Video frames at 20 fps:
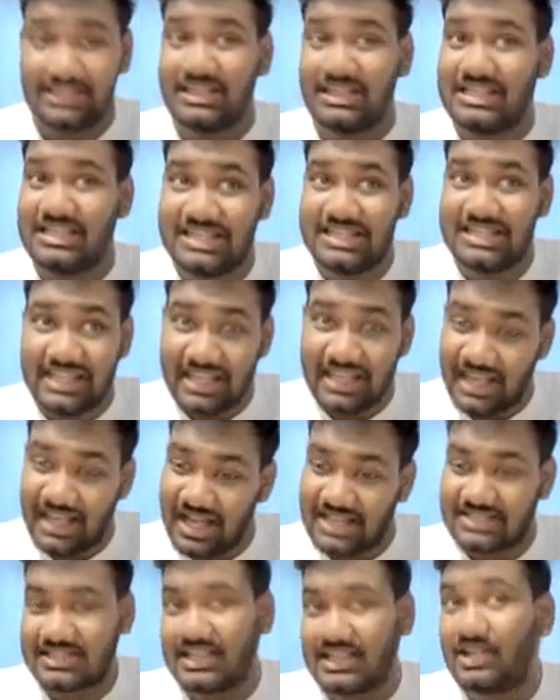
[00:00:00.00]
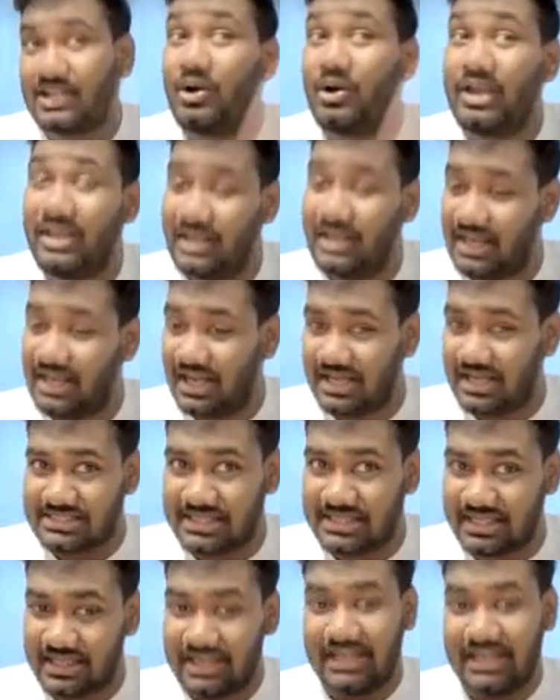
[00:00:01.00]
is it elastic or
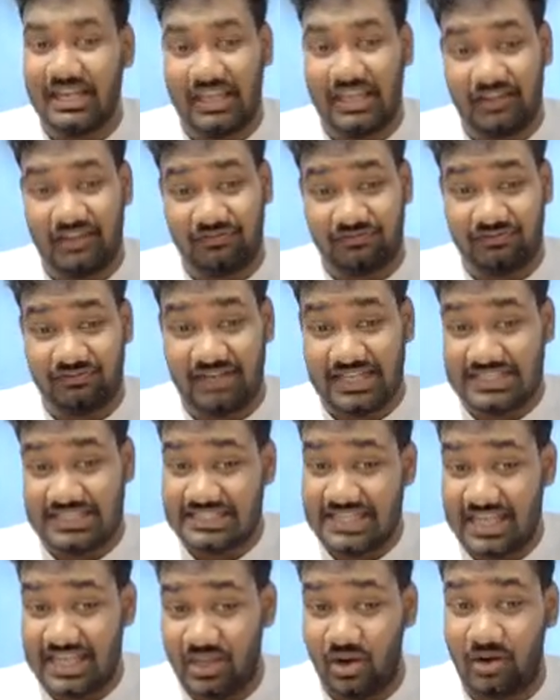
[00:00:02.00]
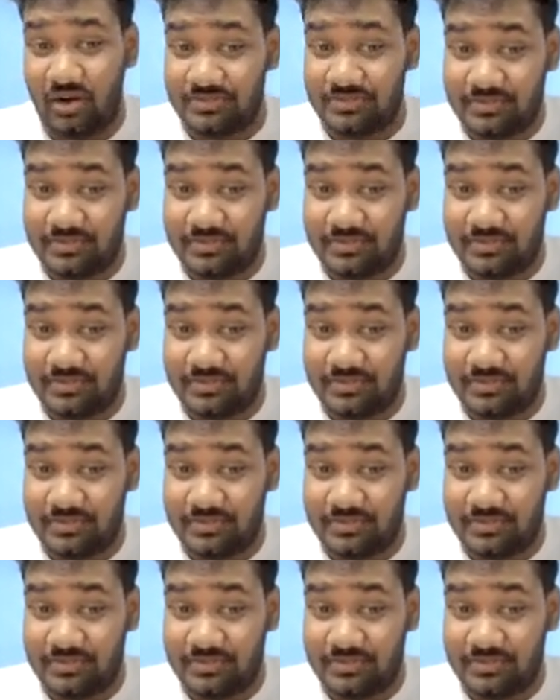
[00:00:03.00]
inelastic? If let's say you're